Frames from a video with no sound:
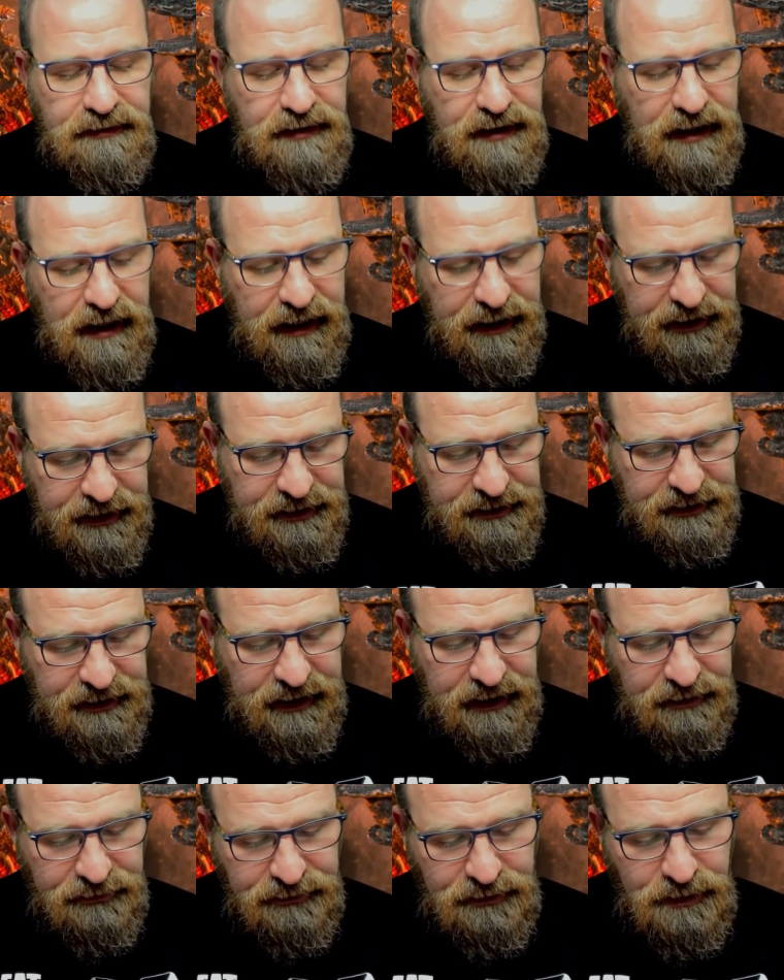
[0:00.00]
if you like, is to
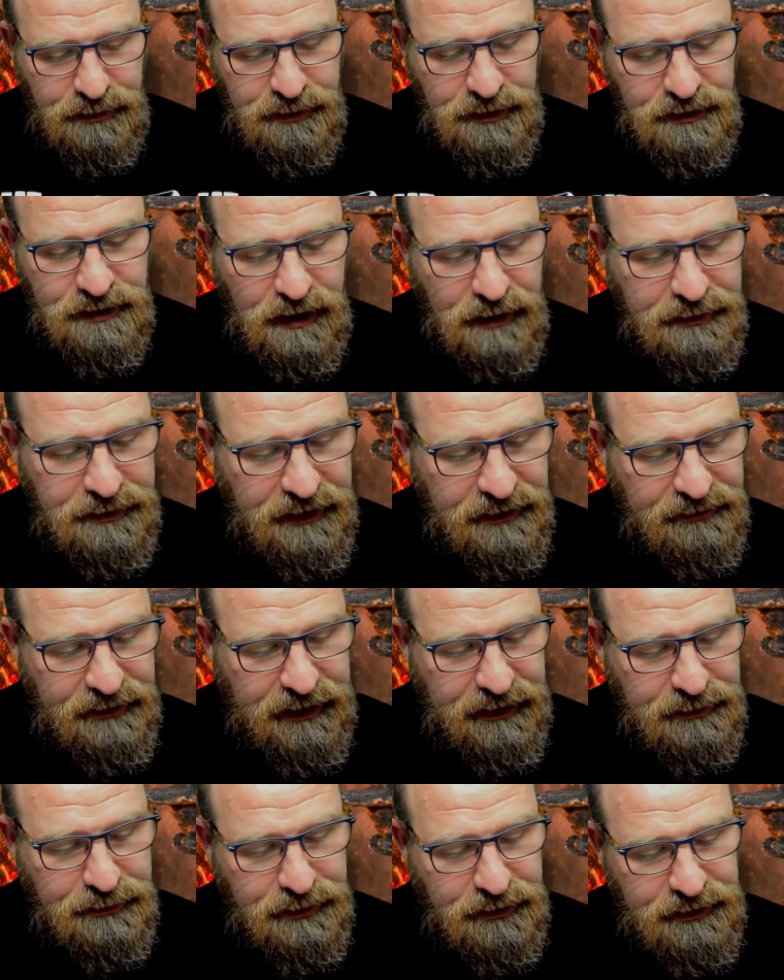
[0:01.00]
get a formal copy of
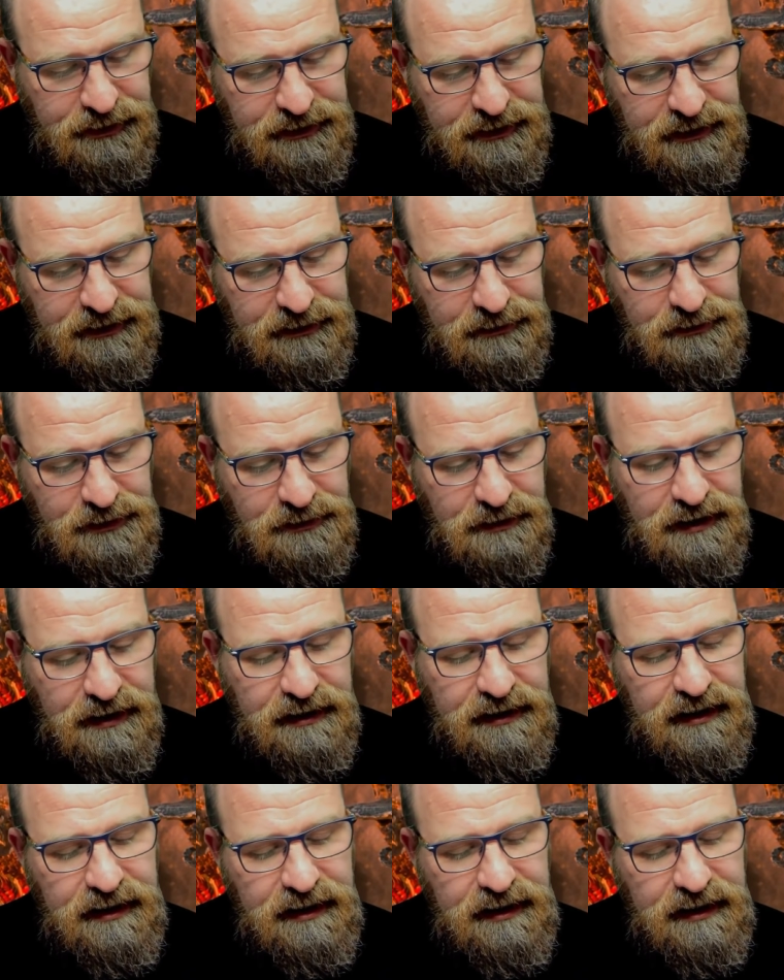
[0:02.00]
how the point systems work.